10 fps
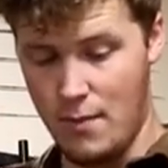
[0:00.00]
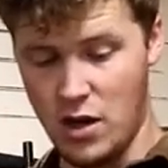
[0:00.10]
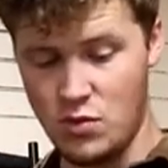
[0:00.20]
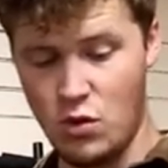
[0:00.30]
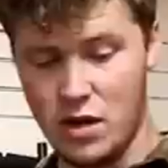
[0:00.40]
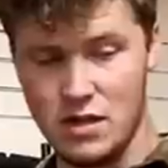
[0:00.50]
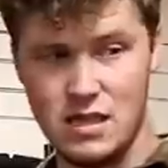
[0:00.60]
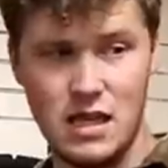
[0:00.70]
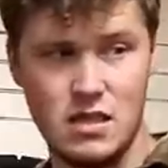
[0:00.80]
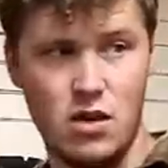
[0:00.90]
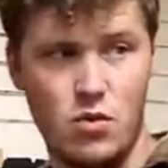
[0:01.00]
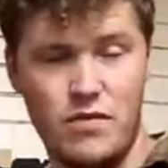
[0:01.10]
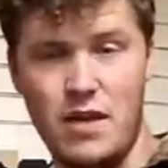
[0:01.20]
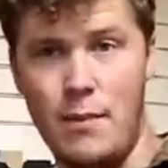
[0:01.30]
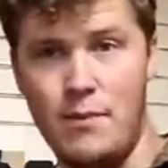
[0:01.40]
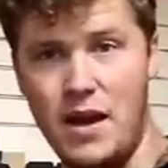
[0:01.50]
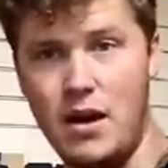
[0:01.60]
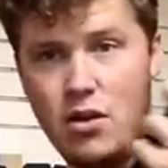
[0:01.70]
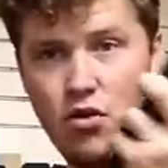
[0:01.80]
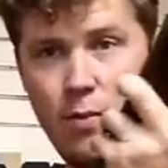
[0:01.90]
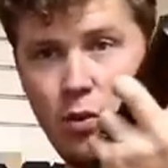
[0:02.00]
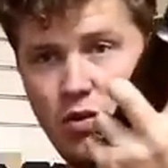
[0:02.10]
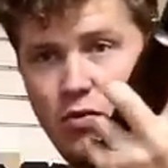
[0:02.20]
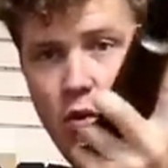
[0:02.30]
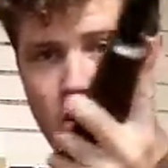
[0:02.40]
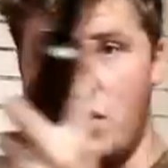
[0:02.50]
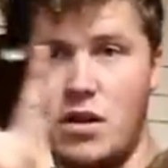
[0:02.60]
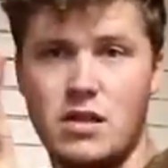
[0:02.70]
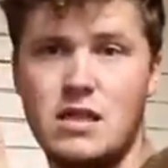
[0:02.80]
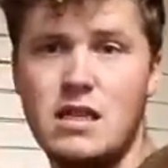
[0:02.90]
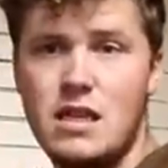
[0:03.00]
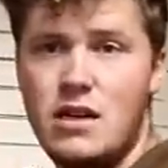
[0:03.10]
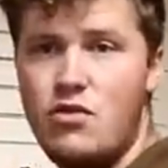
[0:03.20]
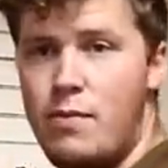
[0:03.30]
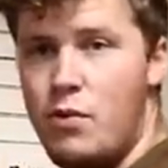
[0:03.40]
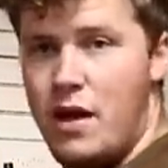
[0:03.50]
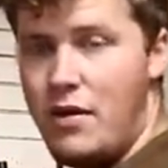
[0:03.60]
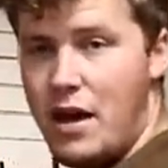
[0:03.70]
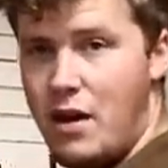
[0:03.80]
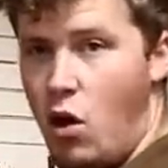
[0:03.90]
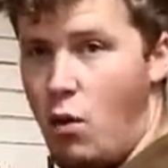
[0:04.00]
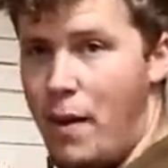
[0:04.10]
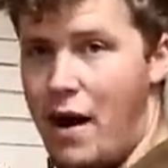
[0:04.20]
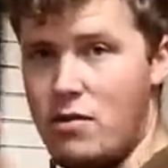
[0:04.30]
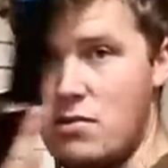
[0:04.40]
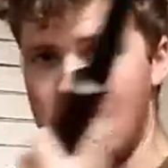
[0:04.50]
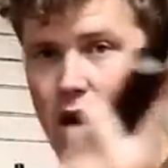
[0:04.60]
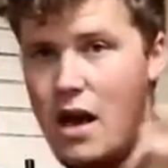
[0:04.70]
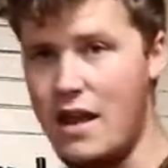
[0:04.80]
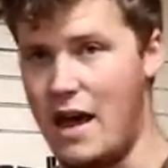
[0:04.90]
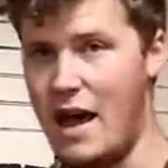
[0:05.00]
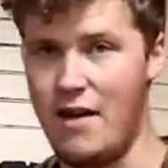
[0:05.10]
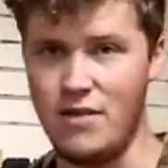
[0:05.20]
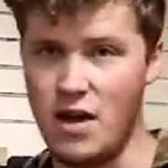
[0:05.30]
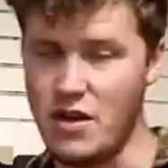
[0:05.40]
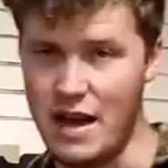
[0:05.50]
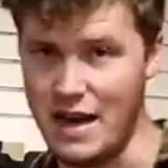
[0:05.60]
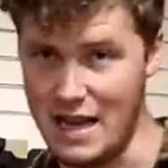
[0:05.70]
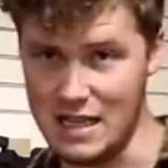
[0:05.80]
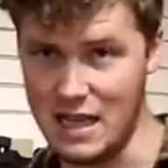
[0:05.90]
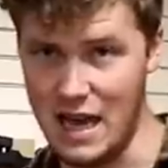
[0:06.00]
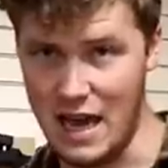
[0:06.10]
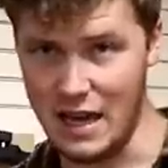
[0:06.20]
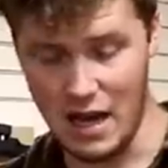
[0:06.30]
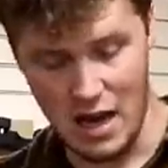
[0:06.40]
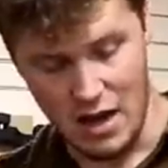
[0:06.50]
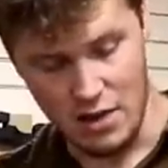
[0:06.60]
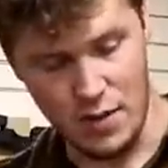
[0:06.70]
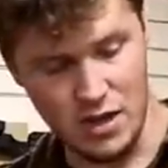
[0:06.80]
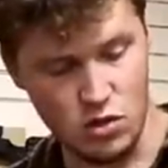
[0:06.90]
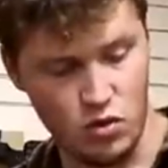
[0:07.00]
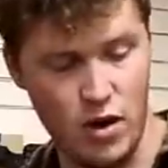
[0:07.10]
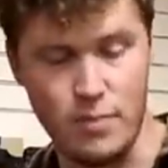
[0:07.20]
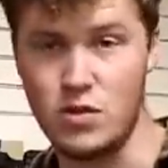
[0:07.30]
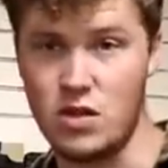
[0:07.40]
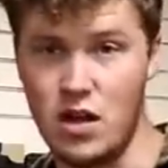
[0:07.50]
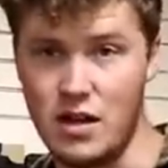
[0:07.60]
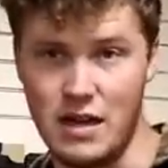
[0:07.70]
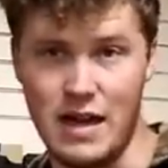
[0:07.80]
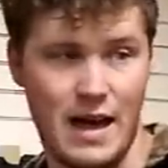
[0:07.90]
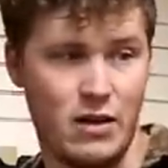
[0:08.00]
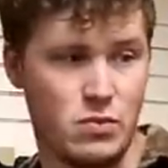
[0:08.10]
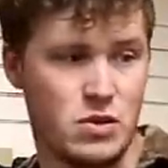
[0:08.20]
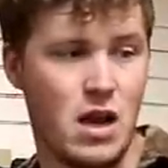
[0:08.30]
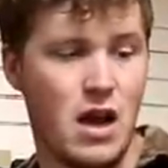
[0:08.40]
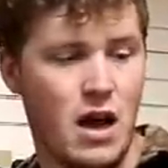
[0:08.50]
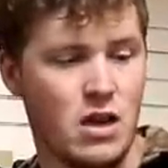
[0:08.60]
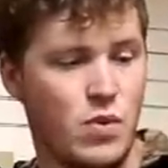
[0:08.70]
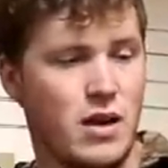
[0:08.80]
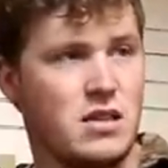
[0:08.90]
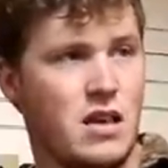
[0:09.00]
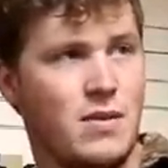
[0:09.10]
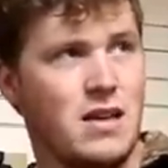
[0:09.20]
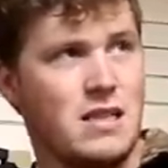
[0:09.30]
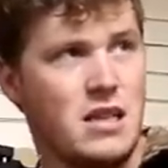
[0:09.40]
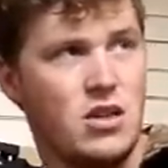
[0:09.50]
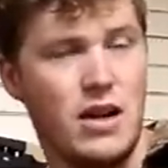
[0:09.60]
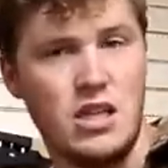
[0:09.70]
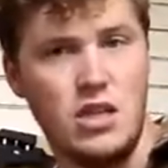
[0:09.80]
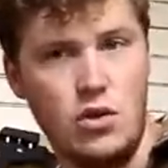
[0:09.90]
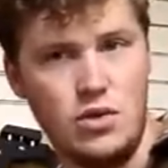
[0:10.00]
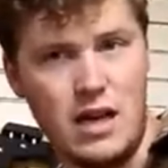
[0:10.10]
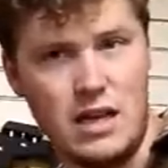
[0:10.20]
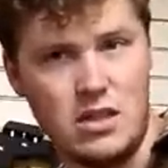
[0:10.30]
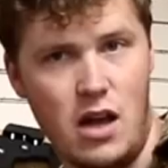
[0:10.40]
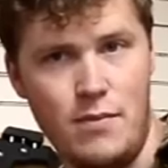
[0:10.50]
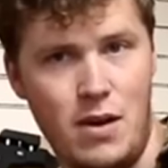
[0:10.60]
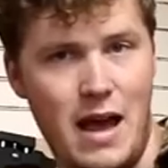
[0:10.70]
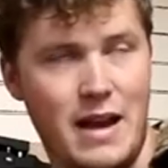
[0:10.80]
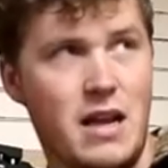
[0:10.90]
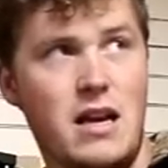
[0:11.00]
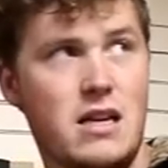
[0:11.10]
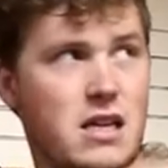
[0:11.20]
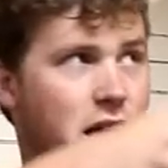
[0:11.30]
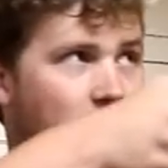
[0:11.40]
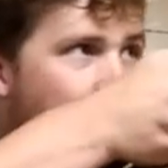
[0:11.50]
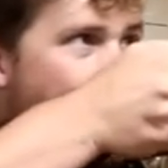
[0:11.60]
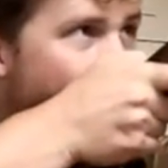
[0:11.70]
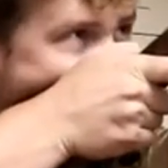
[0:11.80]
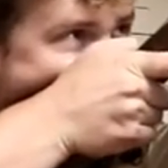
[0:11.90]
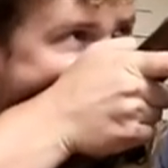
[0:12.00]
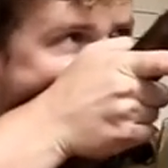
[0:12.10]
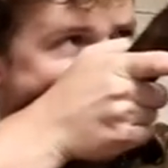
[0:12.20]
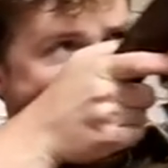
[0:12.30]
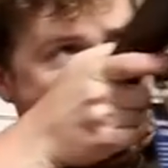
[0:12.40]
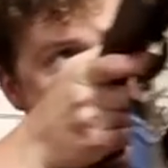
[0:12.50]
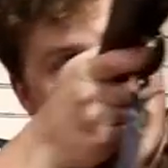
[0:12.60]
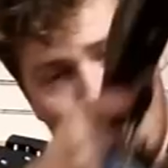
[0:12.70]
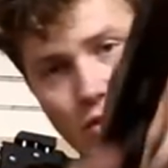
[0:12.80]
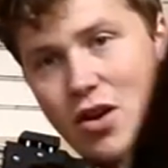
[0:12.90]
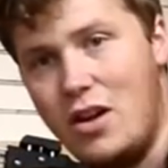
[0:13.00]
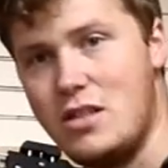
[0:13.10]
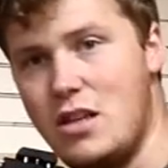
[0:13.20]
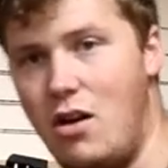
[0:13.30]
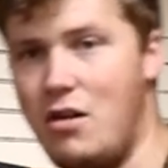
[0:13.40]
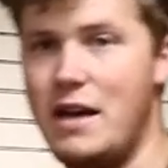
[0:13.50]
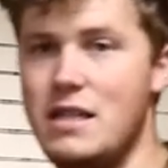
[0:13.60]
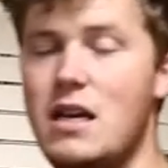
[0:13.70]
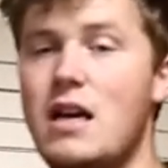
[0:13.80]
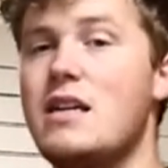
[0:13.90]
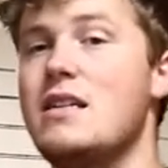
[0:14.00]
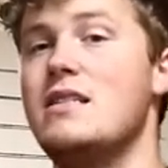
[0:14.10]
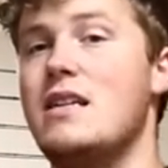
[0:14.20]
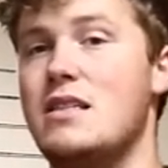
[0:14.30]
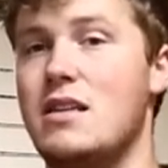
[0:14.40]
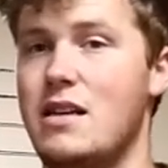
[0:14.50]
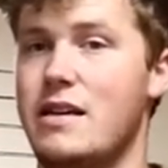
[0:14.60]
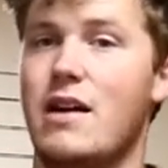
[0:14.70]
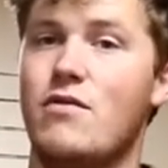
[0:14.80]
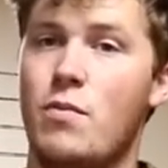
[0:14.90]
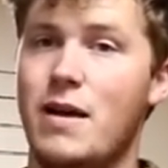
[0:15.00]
much more consistent with that big grip on the forend. You can consistently grip it without getting hot barrels. They're heavier, you get less kick. The pistol grip certainly helps, as well as the ability to actually use that sight plane to calculate lead and shoot certain targets consistently and